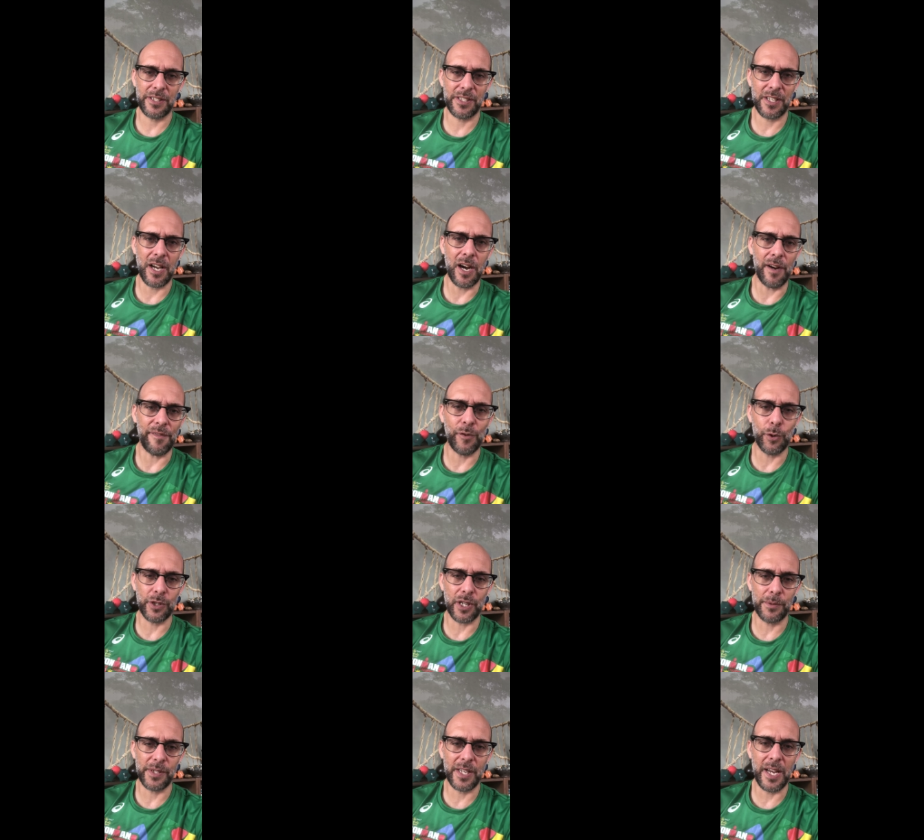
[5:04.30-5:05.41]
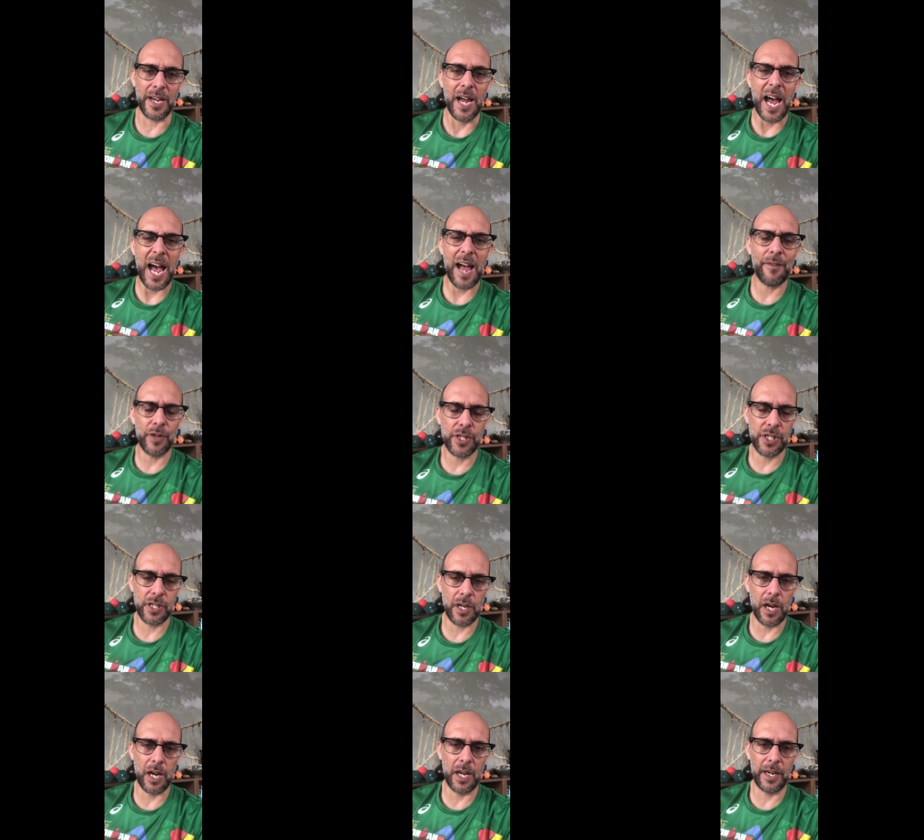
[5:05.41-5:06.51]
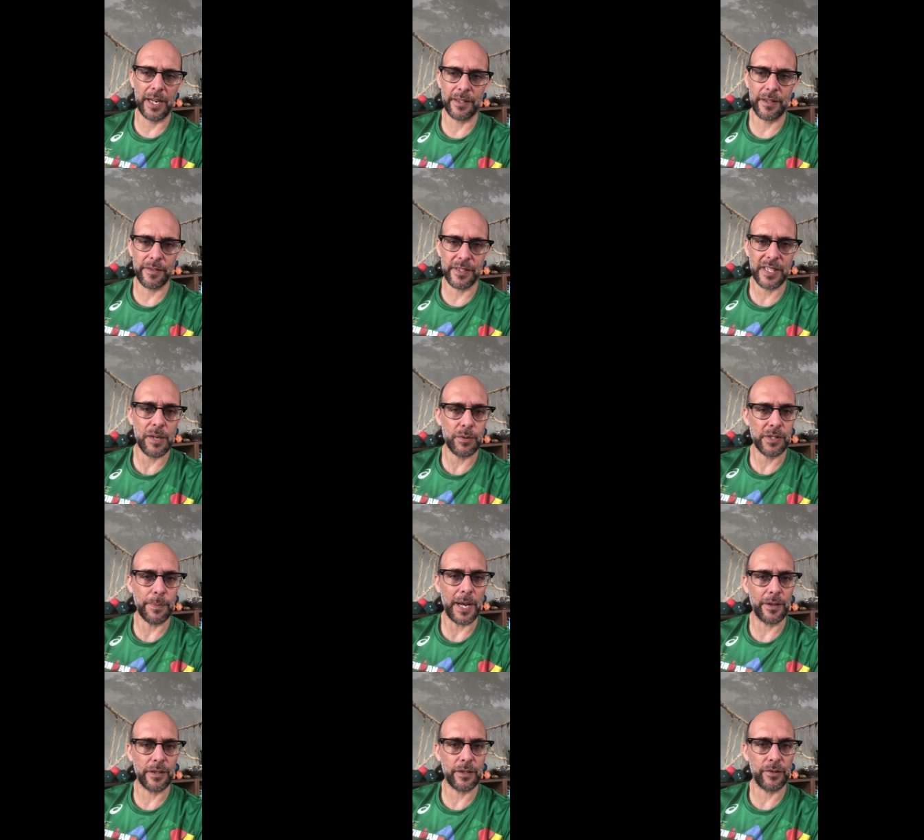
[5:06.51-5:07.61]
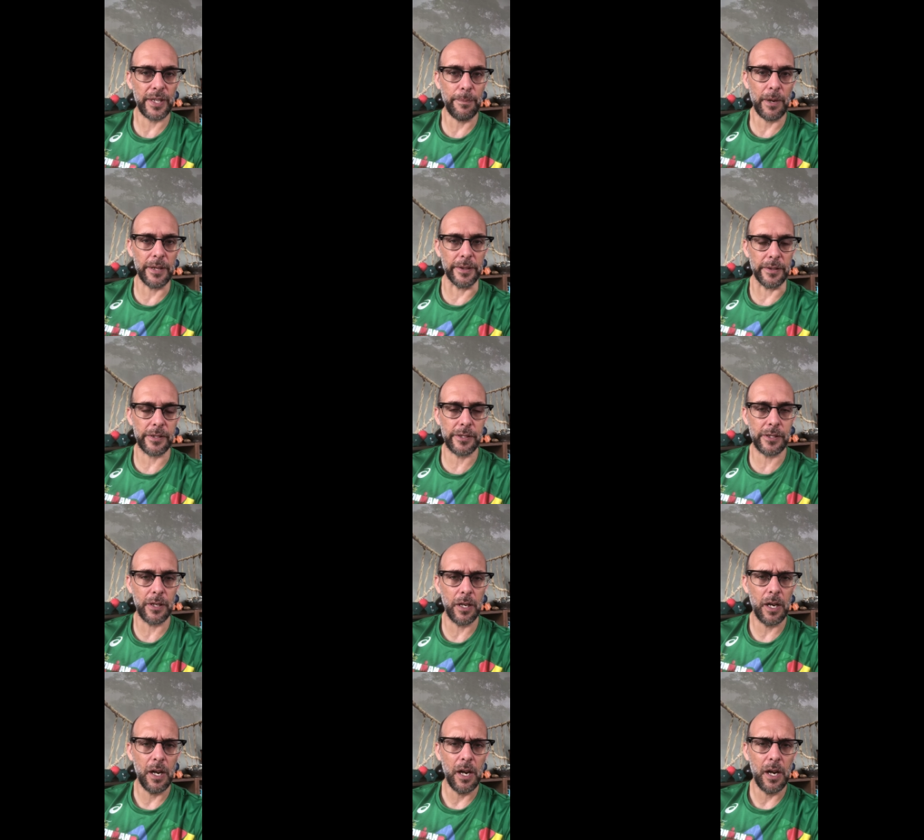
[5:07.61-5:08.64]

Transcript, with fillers: staff four times a year. Average uh, length of stay was about three months